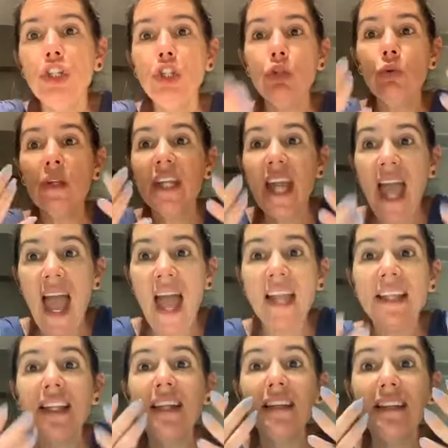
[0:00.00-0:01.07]
You
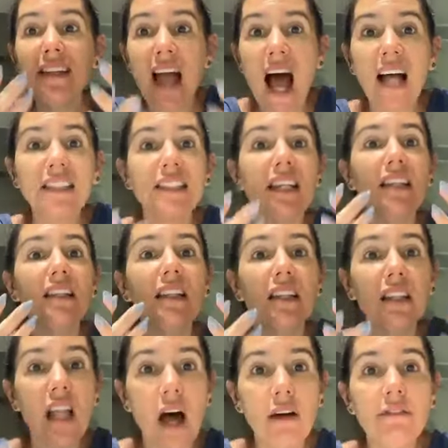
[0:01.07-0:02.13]
cannot
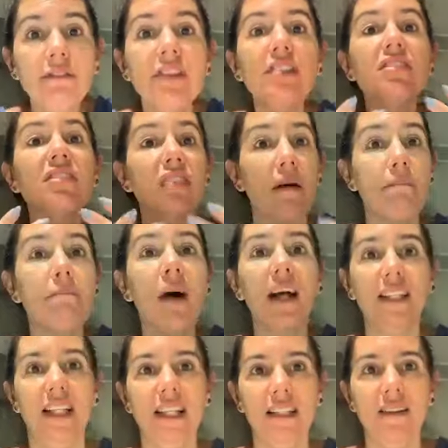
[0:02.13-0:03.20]
love
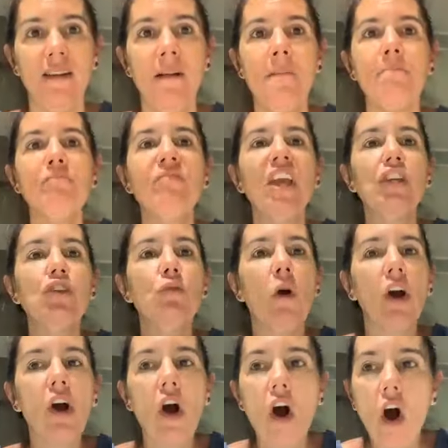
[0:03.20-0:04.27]
somebody that you
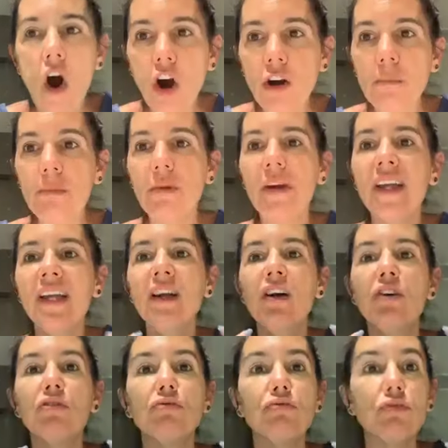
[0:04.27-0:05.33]
are harboring
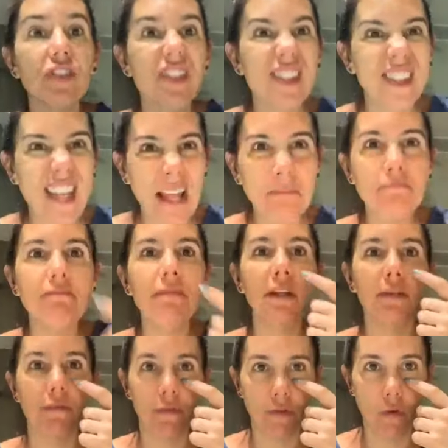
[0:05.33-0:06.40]

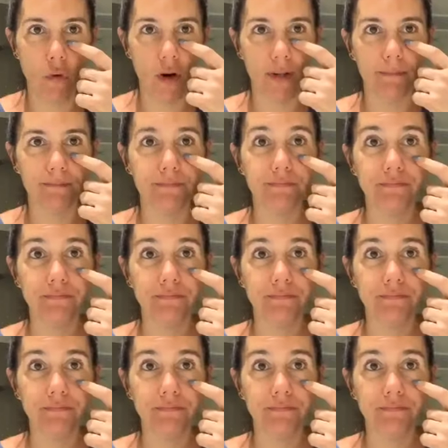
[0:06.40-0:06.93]
resentment for,